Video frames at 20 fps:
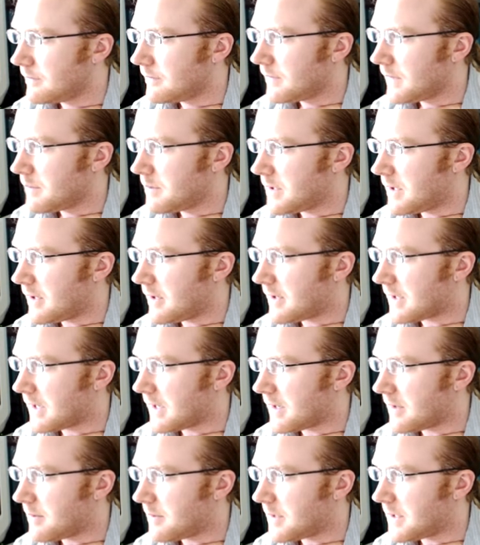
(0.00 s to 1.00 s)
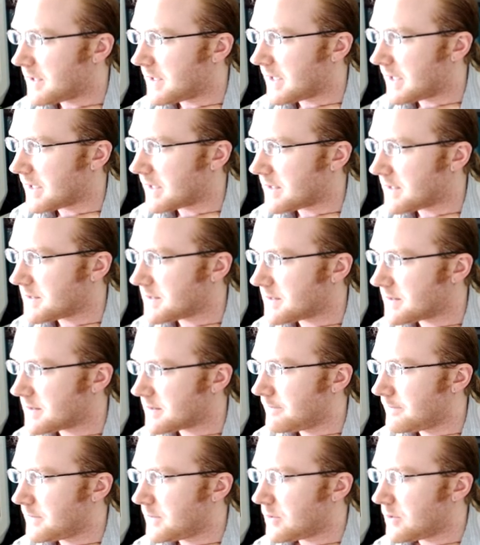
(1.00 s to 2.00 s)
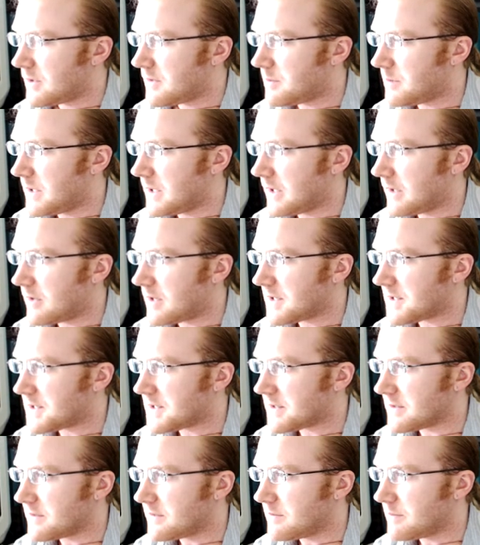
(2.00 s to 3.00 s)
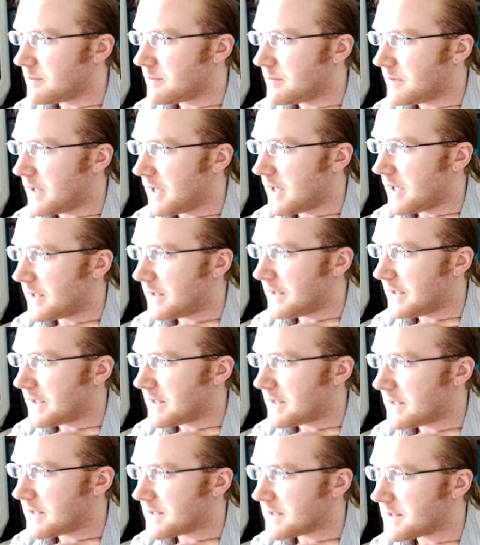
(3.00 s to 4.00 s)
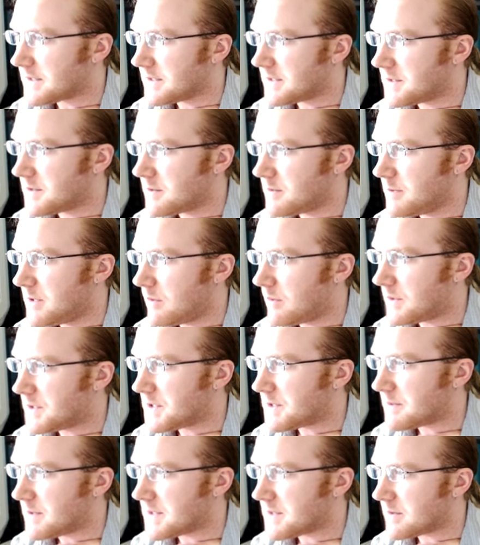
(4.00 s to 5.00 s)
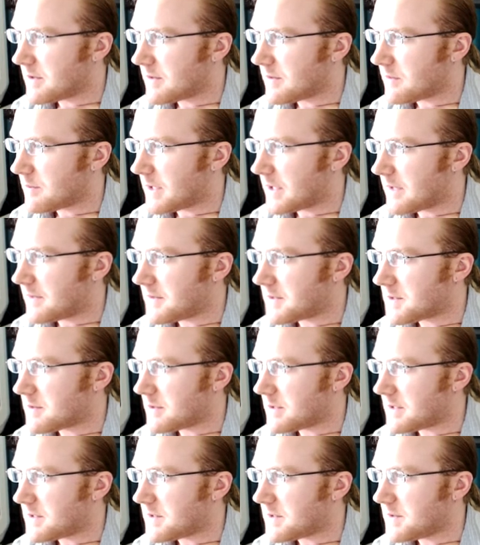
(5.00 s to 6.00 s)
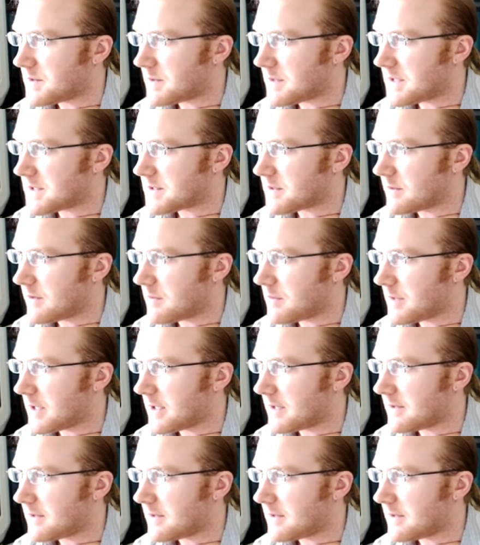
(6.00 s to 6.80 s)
But now I can come and attack this. Don't have to be aggressive, like this. This would be a 1 space away from that. This would be a 2 space away from that if